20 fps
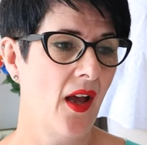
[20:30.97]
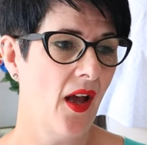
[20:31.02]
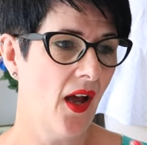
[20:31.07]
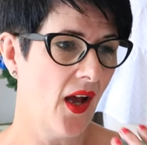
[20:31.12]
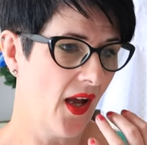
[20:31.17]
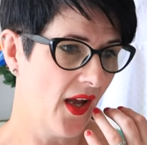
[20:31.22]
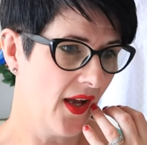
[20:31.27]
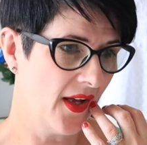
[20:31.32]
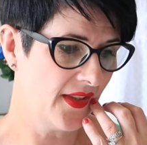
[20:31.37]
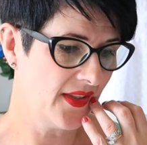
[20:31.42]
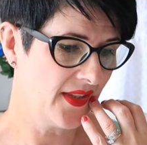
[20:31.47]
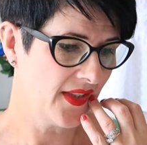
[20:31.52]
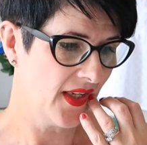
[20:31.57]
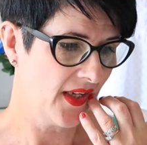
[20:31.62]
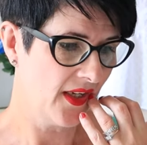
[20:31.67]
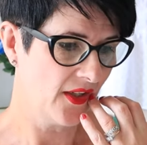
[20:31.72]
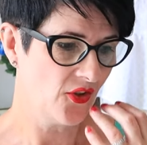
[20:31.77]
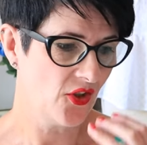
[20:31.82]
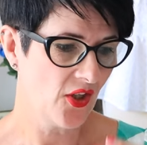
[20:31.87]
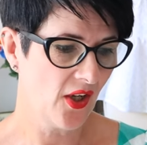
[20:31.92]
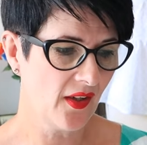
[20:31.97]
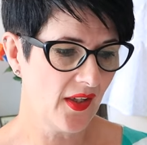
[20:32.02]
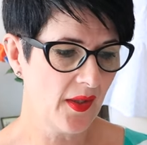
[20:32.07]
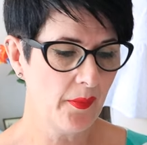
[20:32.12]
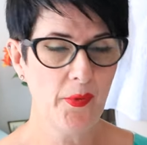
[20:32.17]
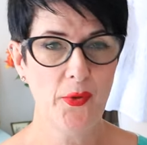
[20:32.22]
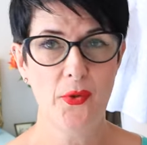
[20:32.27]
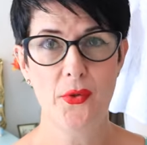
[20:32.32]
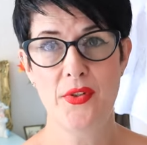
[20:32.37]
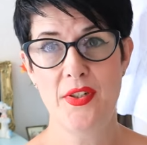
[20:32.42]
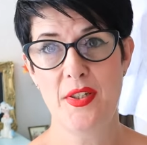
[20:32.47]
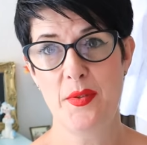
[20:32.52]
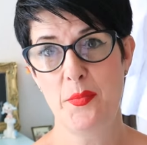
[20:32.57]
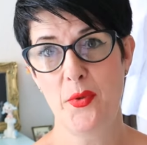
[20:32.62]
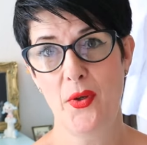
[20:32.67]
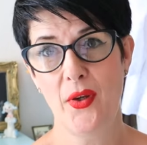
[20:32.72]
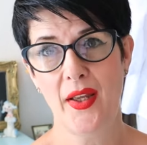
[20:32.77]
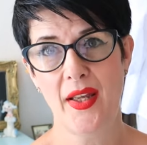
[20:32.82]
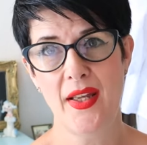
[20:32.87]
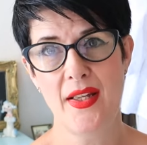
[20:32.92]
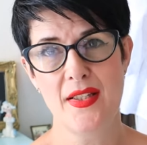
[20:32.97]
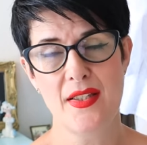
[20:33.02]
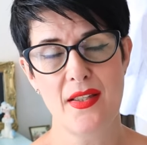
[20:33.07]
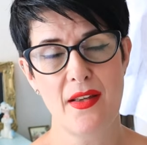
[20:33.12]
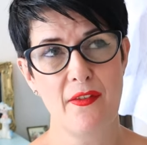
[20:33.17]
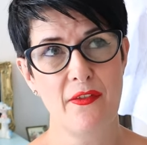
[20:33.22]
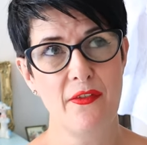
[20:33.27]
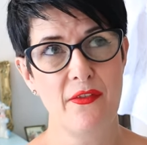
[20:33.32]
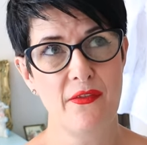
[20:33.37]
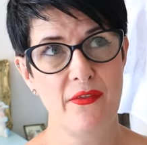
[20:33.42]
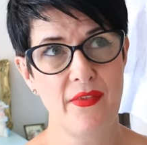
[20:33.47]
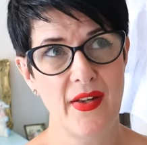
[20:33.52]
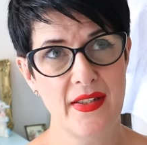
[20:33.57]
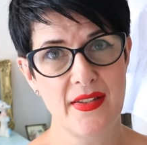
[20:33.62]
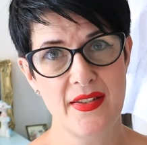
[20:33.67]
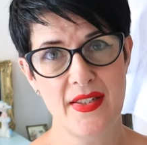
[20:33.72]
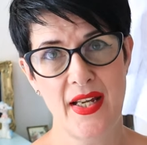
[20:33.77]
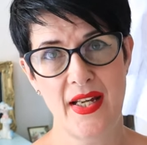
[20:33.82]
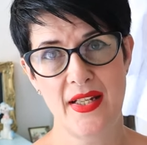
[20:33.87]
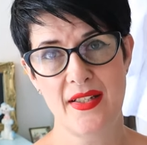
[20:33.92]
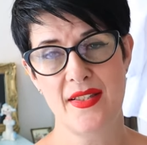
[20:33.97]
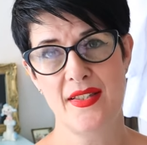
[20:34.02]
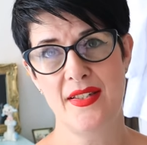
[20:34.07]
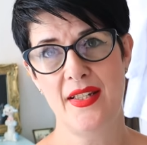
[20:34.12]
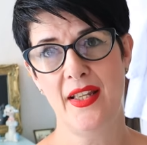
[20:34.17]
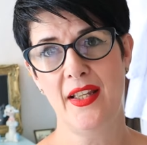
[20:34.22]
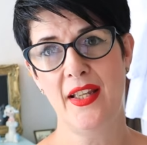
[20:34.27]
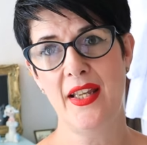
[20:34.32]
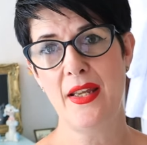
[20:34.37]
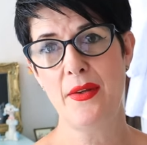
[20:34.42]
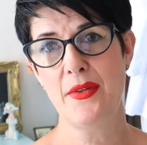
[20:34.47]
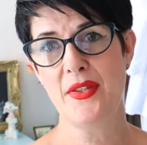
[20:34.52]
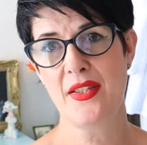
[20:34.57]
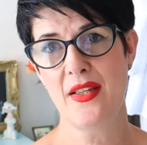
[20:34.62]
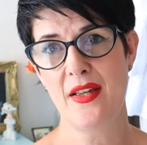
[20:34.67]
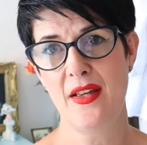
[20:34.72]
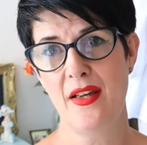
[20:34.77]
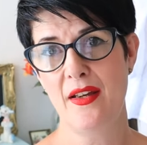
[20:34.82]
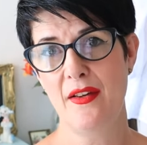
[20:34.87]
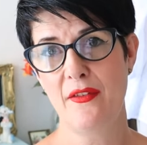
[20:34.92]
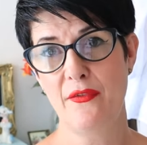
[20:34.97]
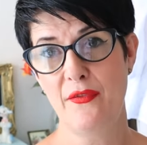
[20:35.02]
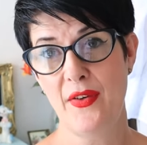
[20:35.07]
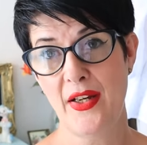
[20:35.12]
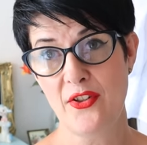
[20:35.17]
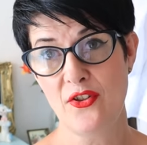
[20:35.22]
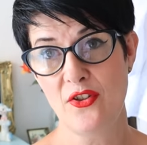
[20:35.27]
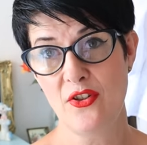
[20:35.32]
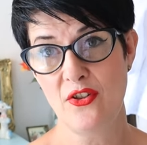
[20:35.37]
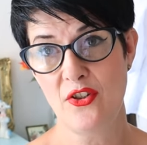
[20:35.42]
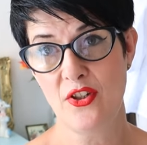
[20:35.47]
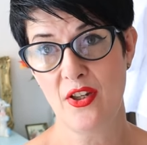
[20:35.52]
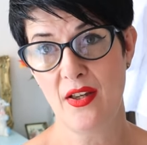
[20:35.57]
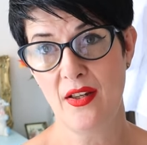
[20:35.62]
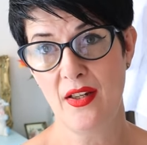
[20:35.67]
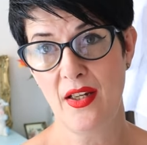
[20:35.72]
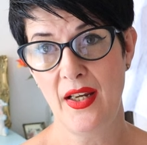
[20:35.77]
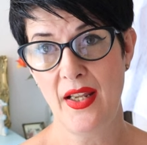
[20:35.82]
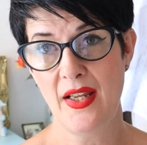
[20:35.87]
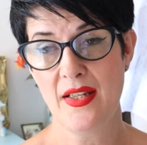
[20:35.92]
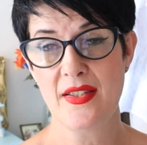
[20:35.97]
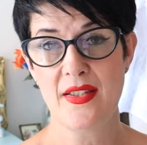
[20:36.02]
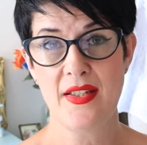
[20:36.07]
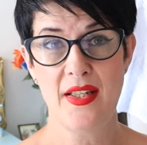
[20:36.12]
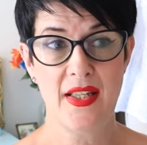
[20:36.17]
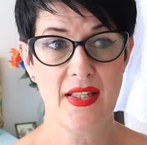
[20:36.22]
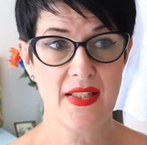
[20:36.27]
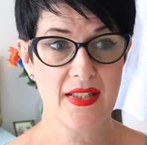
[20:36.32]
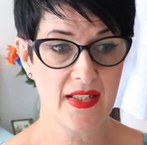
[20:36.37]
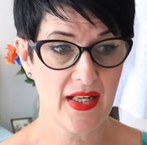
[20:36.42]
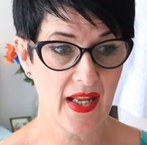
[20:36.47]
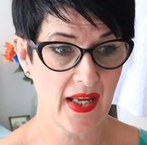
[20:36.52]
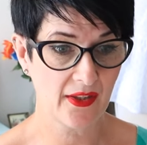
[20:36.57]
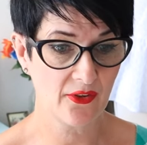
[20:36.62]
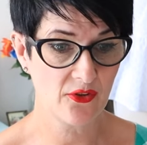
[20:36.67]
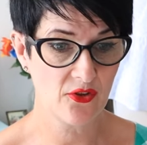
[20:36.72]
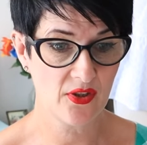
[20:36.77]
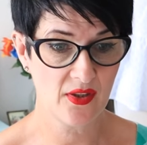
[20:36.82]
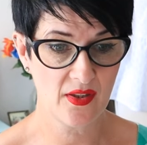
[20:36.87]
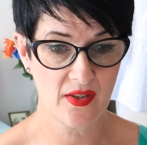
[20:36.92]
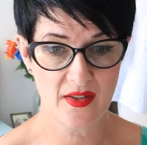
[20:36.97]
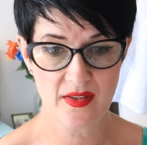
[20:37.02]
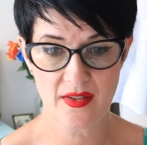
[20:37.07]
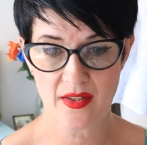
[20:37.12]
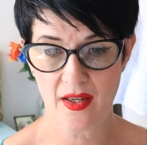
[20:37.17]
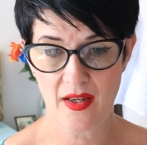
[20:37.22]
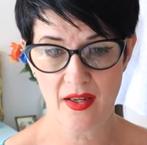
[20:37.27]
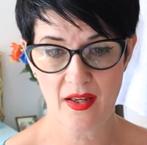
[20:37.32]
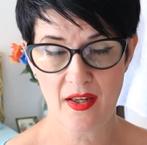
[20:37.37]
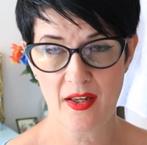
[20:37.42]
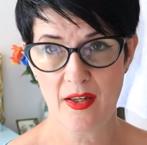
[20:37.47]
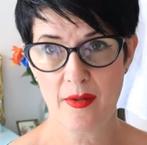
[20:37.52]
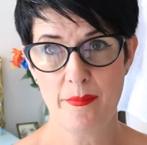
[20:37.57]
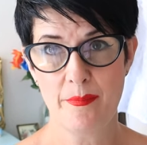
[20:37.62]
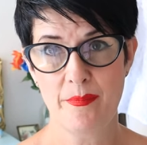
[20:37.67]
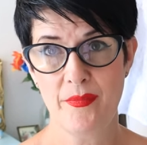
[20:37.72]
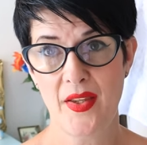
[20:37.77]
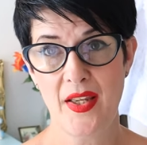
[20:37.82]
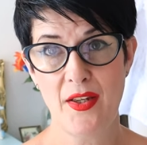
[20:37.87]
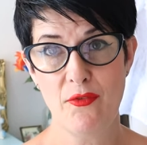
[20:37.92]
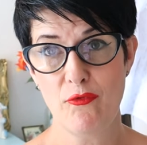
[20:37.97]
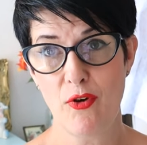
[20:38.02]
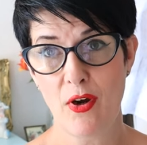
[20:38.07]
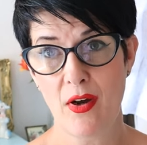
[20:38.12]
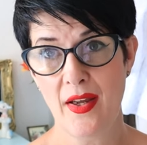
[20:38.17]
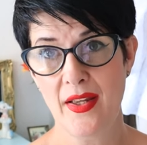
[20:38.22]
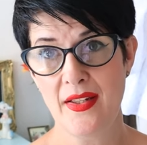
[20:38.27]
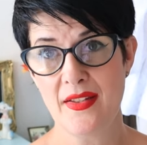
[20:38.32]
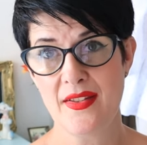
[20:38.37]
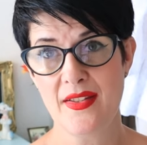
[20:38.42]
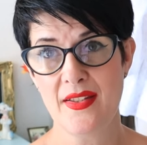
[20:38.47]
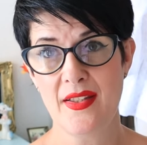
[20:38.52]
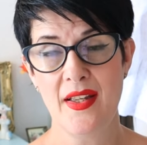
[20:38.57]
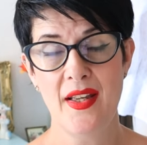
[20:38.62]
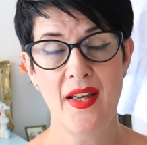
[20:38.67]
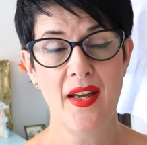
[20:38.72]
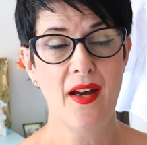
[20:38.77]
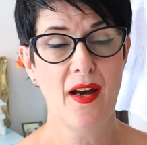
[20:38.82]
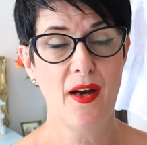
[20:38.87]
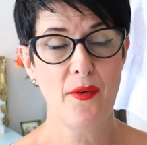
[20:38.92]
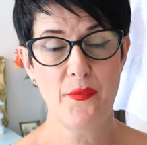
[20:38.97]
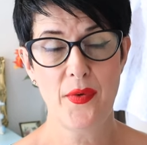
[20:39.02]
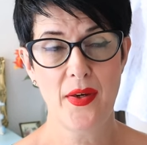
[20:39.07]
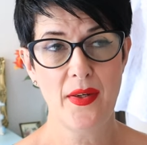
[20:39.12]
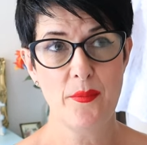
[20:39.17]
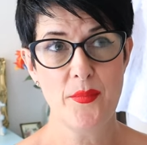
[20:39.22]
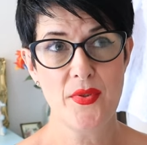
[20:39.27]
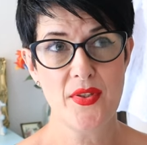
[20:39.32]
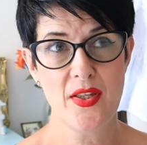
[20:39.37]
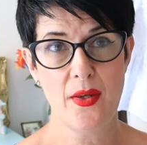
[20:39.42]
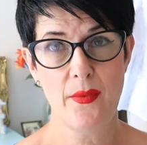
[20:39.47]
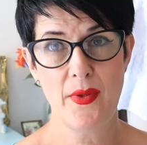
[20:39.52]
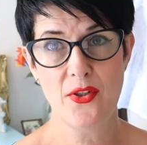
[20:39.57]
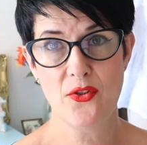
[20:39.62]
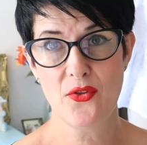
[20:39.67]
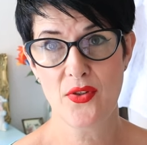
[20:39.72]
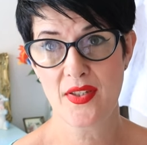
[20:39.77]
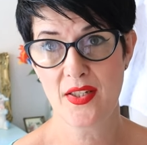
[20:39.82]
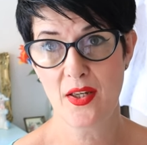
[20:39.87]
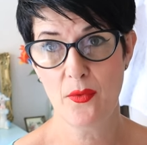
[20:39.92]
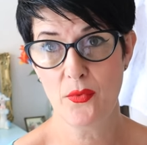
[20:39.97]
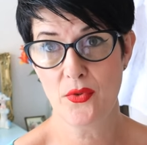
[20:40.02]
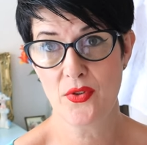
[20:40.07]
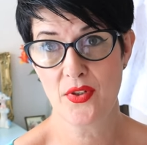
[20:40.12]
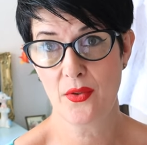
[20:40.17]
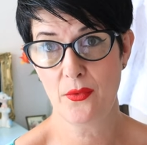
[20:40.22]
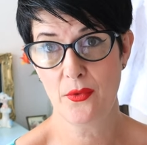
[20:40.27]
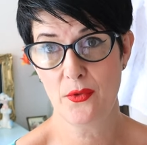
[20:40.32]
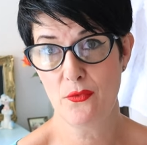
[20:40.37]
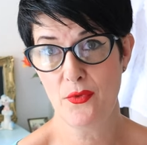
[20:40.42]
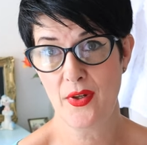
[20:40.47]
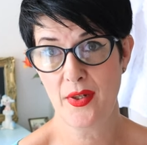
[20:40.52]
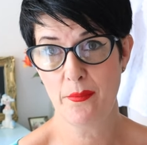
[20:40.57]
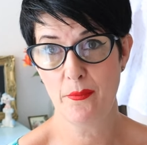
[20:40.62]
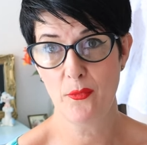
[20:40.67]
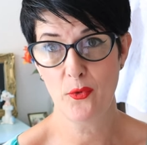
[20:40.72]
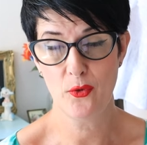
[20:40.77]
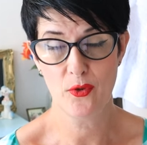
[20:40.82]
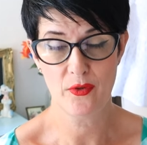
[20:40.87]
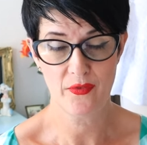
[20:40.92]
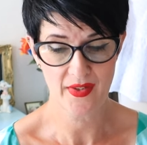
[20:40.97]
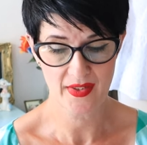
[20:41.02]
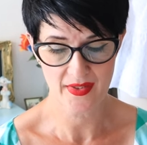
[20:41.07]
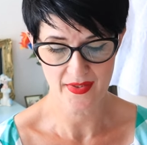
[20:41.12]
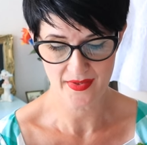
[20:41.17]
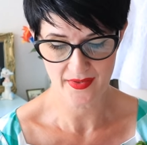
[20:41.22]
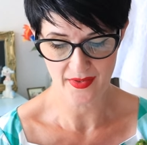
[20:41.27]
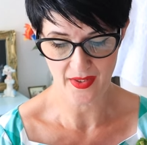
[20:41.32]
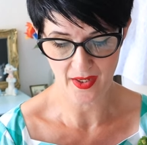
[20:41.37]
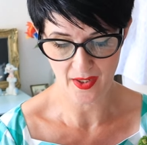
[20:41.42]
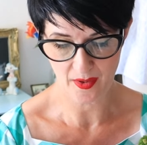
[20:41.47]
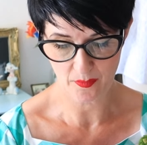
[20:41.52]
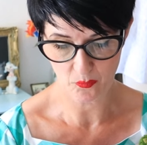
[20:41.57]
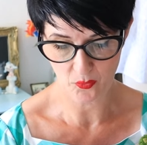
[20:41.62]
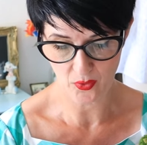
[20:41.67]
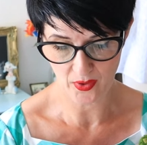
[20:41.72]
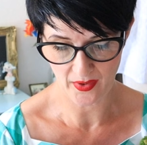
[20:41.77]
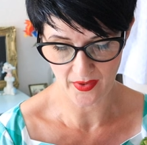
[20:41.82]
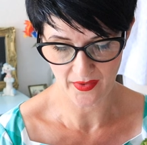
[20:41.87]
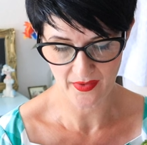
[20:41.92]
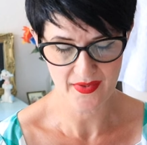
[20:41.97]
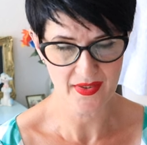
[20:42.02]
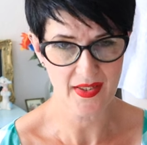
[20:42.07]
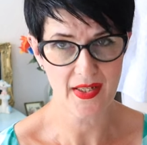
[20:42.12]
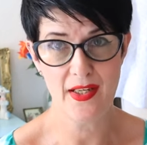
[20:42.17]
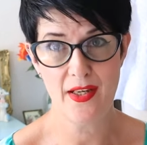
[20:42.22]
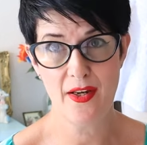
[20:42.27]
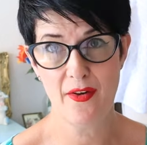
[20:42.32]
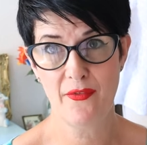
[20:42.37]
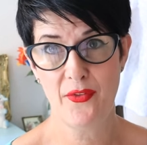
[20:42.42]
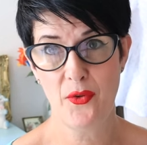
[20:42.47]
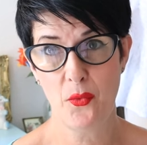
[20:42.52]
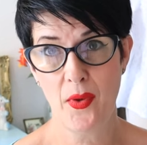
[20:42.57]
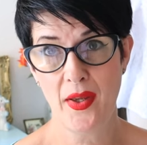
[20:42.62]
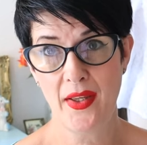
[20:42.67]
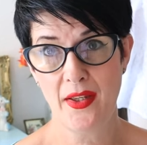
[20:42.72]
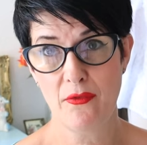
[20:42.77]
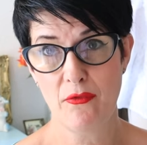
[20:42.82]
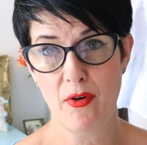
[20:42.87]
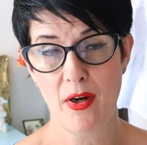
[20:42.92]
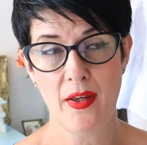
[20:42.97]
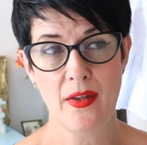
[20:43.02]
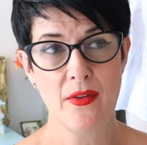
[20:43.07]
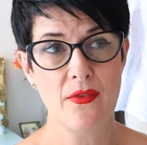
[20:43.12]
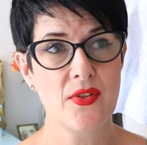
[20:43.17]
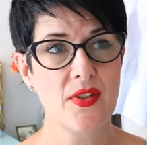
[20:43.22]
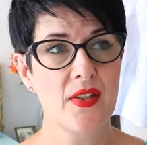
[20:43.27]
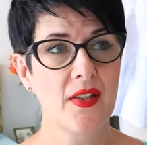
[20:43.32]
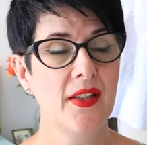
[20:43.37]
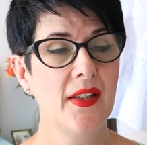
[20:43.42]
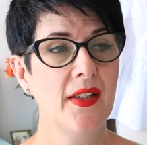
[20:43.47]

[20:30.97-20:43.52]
And Charlie Porter's book is fantastic. He's a fashion journalist, he's lectured, he writes. I find him so interesting. I want to go on and read more of his work because I love the way he wrote.